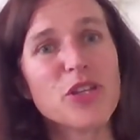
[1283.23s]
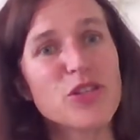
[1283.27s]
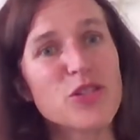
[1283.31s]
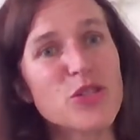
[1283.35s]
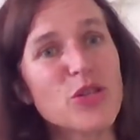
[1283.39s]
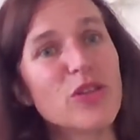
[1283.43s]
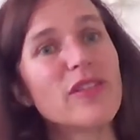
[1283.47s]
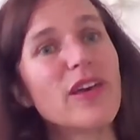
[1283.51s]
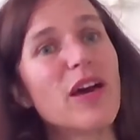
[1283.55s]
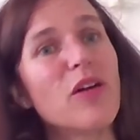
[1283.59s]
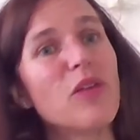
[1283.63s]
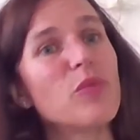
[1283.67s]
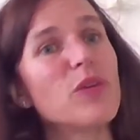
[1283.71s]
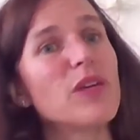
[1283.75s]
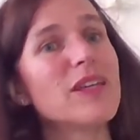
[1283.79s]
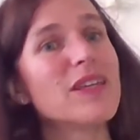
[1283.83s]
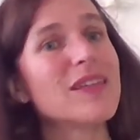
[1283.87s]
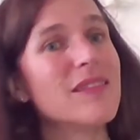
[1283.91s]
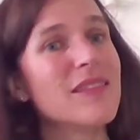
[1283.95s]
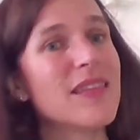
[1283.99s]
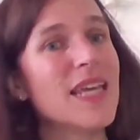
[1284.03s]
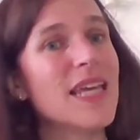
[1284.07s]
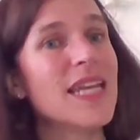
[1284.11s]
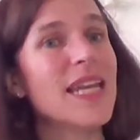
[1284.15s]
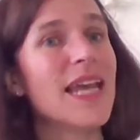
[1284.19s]
so that we
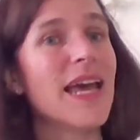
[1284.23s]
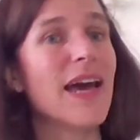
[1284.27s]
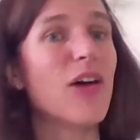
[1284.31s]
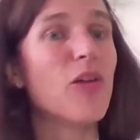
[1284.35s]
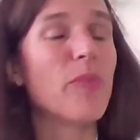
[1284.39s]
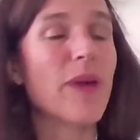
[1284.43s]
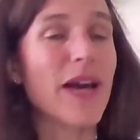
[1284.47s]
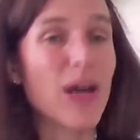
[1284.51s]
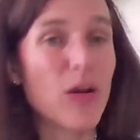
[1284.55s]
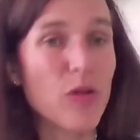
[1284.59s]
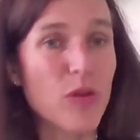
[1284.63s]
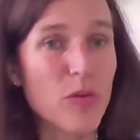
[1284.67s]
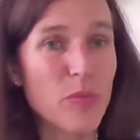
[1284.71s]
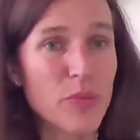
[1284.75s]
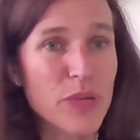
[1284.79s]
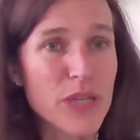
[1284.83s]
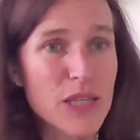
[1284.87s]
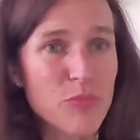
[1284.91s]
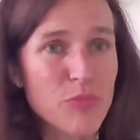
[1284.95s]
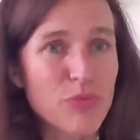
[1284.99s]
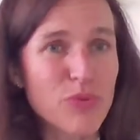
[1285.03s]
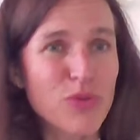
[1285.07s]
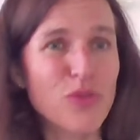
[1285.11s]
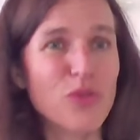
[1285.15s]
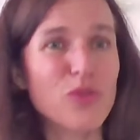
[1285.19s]
can then help our
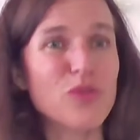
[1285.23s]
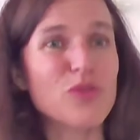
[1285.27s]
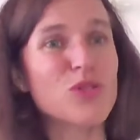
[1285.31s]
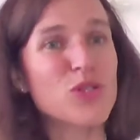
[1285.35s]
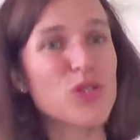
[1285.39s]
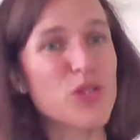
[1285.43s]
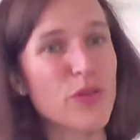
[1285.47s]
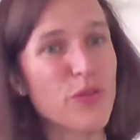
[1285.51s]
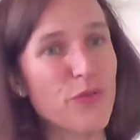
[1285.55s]
people